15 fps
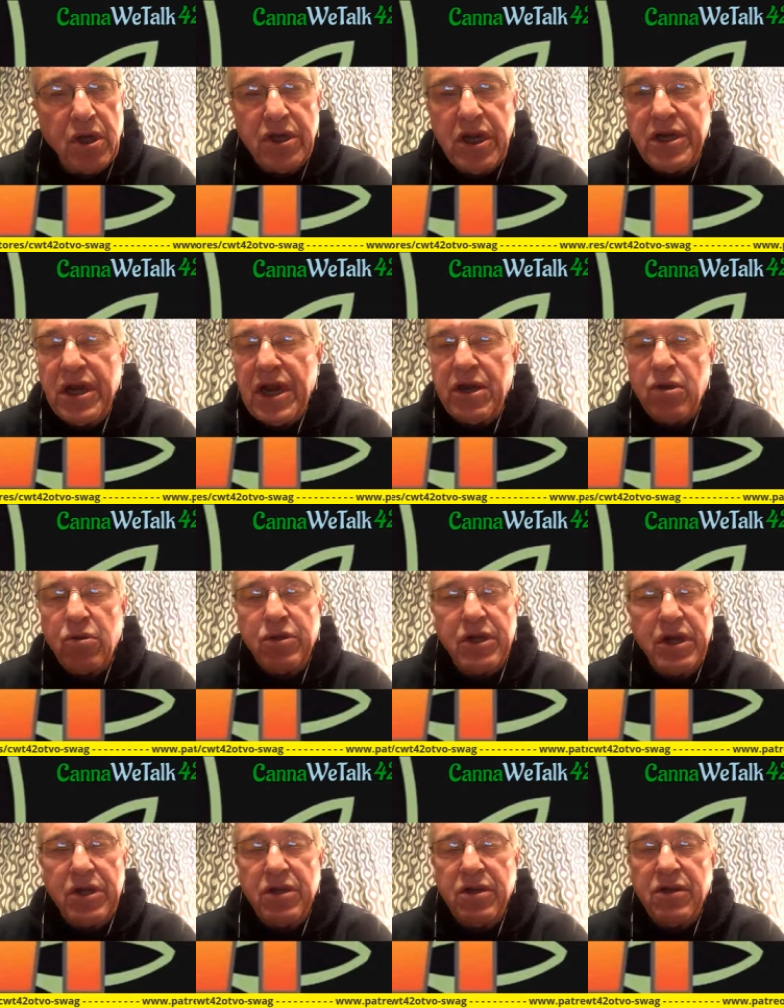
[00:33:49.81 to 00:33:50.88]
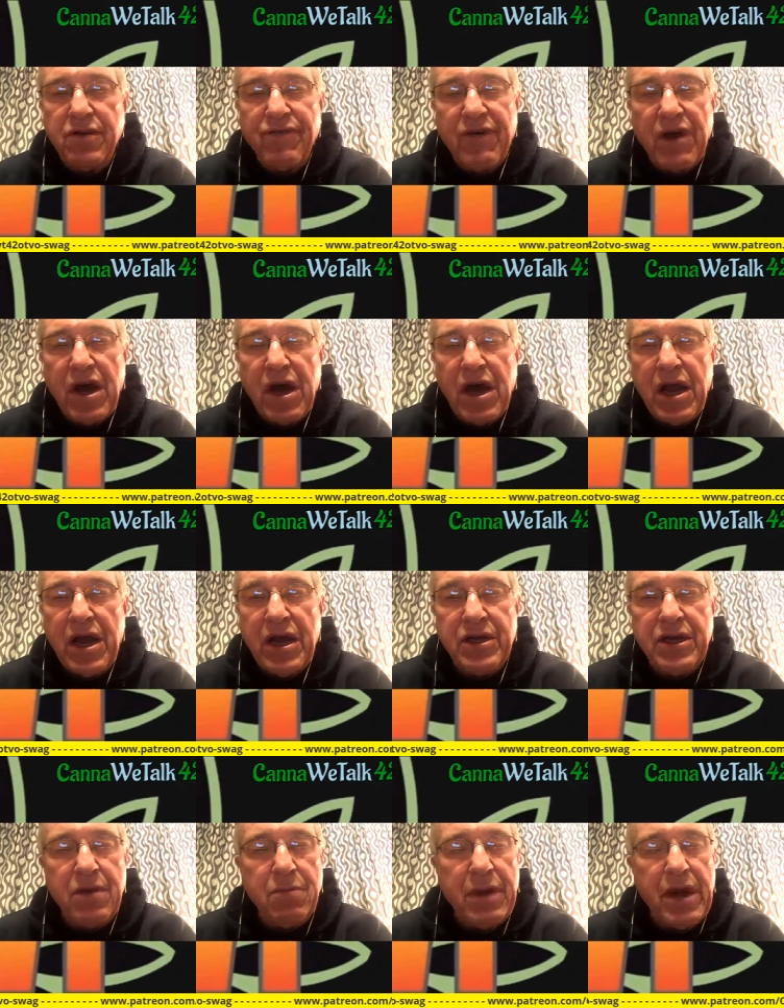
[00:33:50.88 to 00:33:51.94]
that they don't need to divide
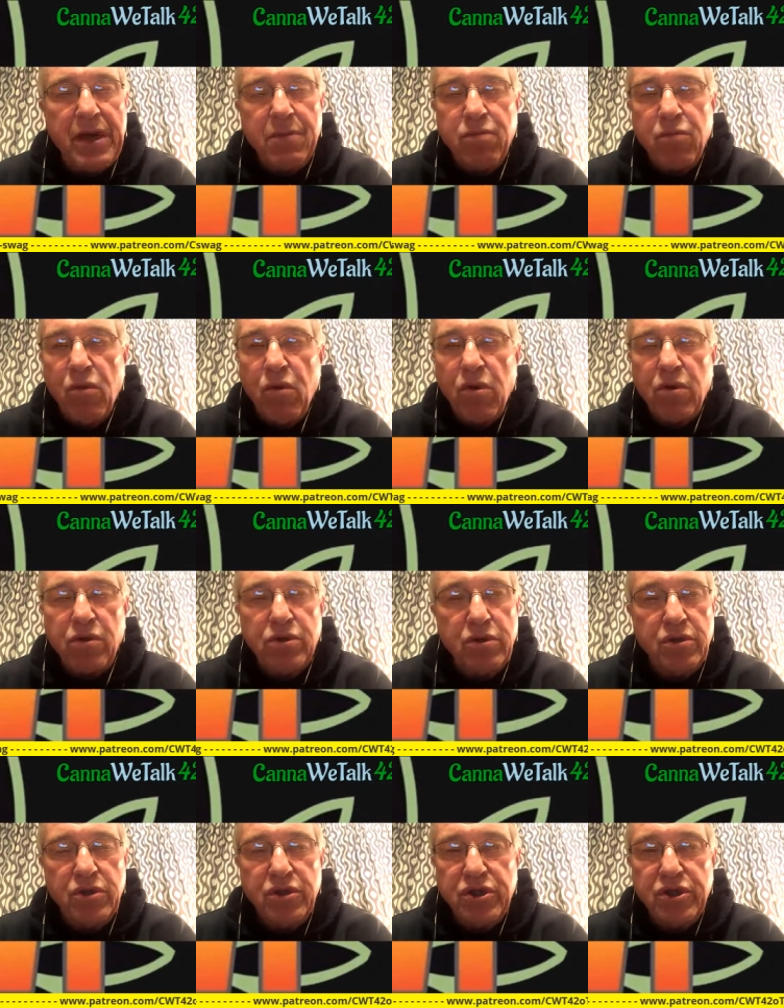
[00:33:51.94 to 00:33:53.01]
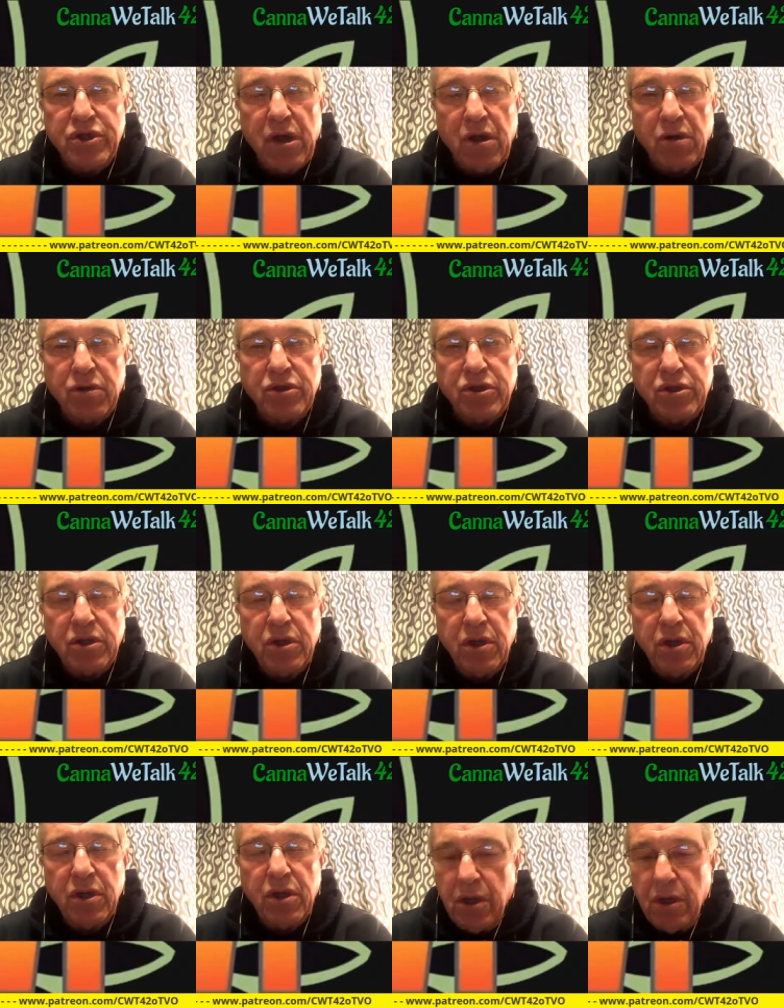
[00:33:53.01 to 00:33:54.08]
and make more cells.
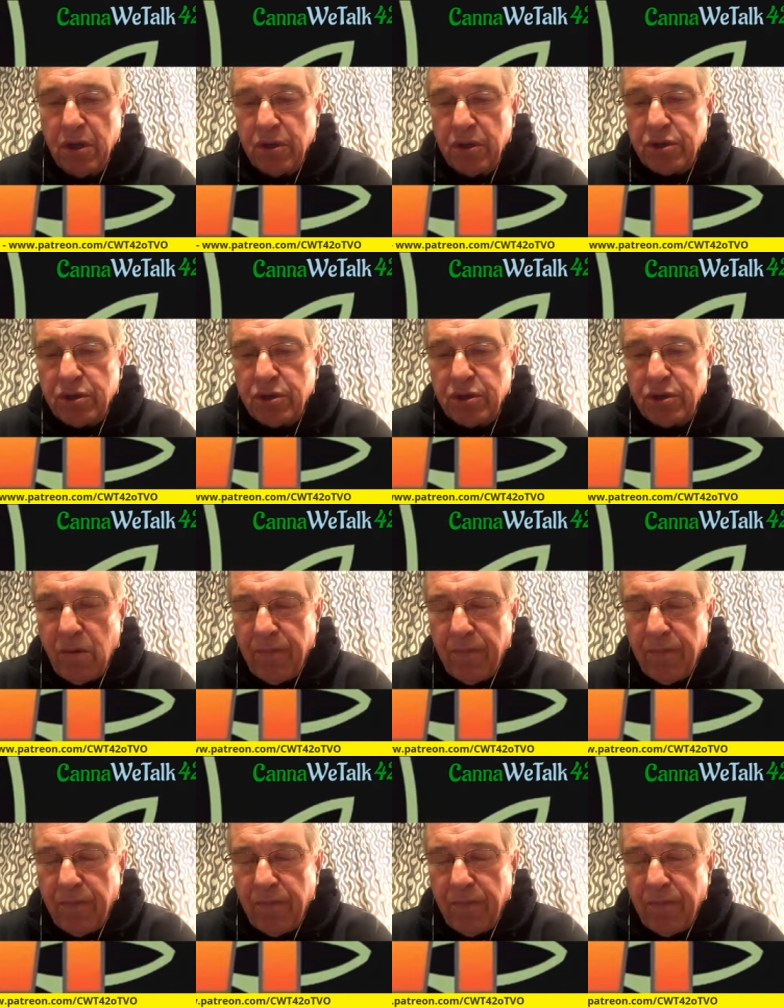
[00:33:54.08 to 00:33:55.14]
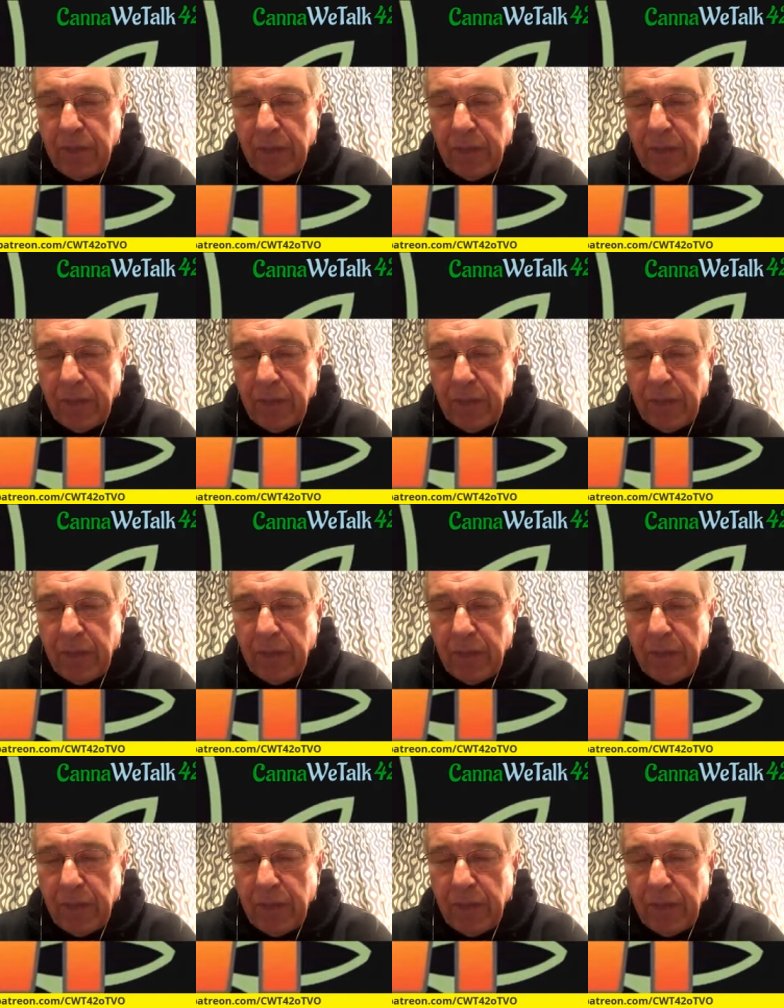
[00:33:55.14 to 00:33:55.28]
So,